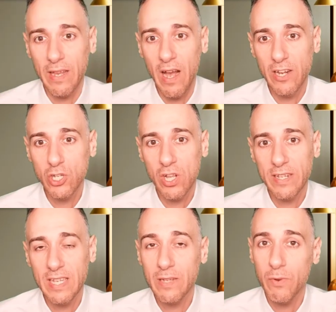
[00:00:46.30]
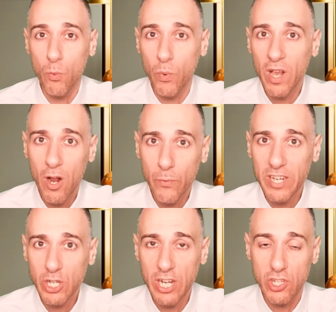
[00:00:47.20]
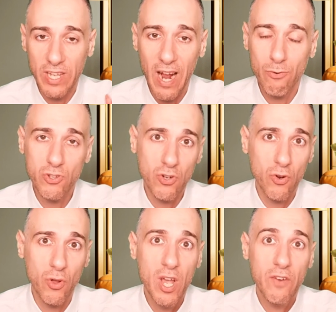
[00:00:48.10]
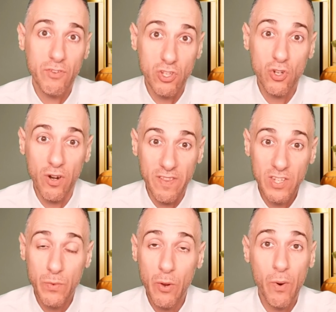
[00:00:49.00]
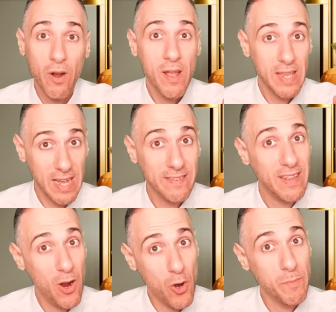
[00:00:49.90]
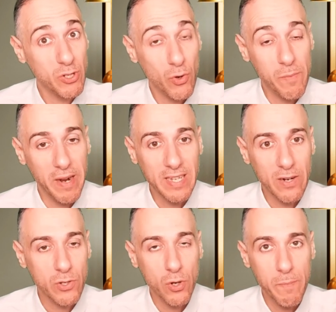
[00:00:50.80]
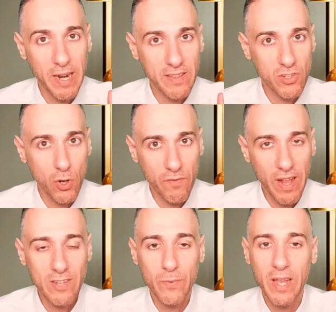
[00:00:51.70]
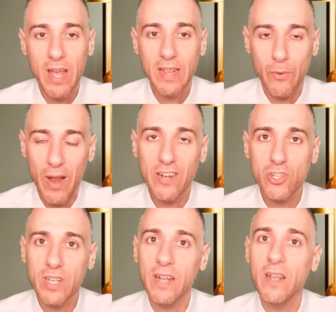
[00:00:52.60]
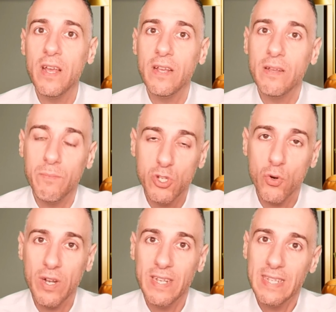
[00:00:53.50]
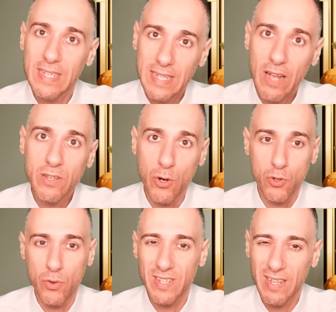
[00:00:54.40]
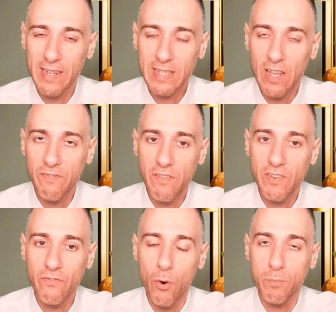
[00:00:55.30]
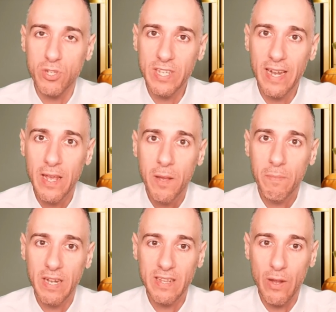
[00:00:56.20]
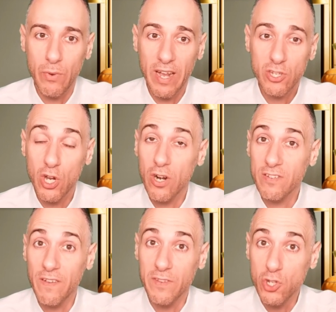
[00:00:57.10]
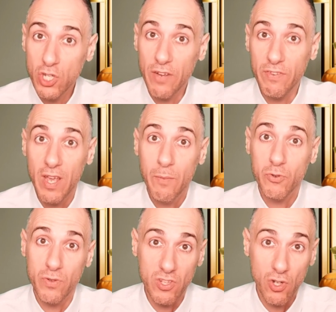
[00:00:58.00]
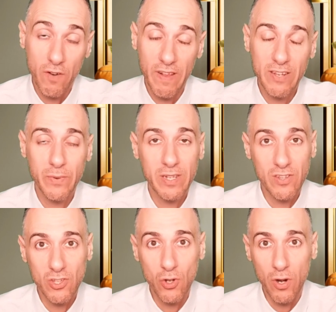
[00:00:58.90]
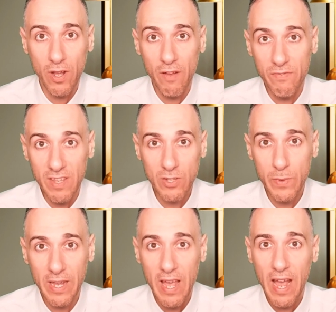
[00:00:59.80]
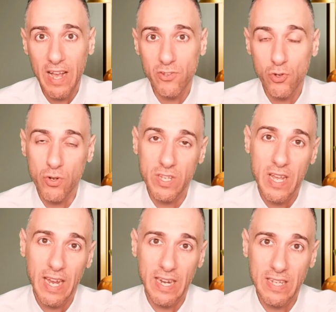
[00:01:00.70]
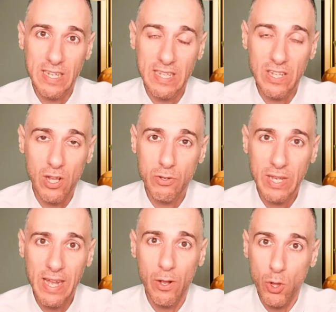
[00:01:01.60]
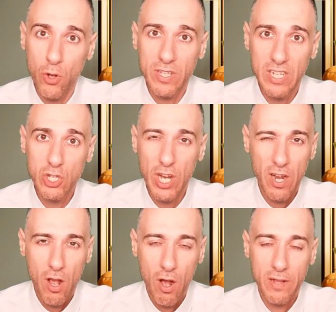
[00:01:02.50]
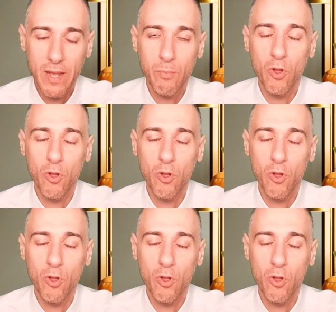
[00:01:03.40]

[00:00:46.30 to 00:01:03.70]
the IG client sentiment week-on-week changes, the outer circle for the start of this week, where, yes, they are in majority buy territory, but at the start of last week, they were actually in majority sell territory, slight sell, 54%, meaning that we actually got ourselves a shift between the start of last week to the start of this week as shorts get enticed into closing out and longs initiate on that